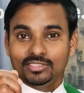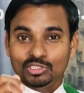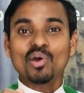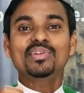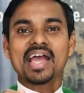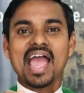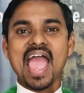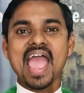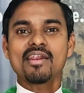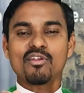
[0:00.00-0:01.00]
not a
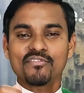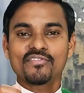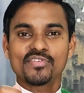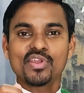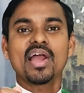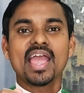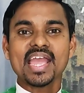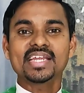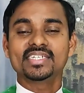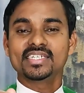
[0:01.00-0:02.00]
hair of your
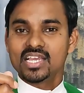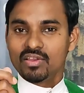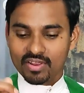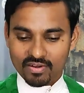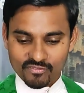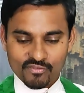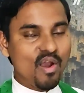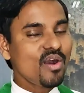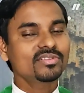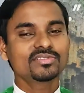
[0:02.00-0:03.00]
head will
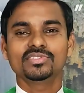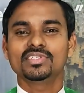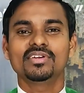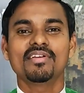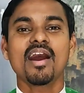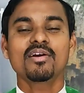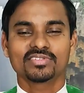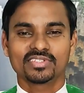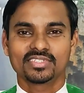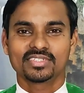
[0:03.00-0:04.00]
fall to the
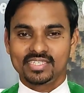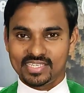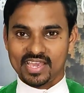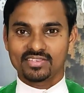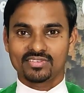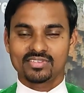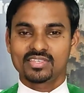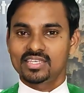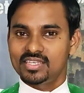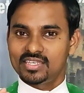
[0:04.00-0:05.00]
ground. Yes,
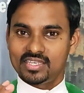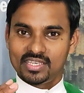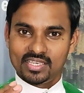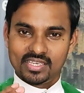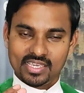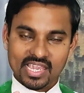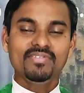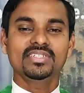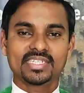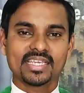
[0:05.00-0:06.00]
He
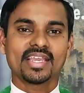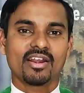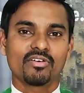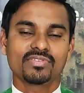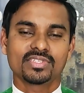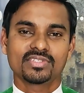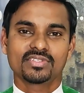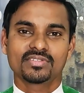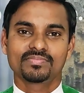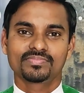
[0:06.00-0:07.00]
will take care of us.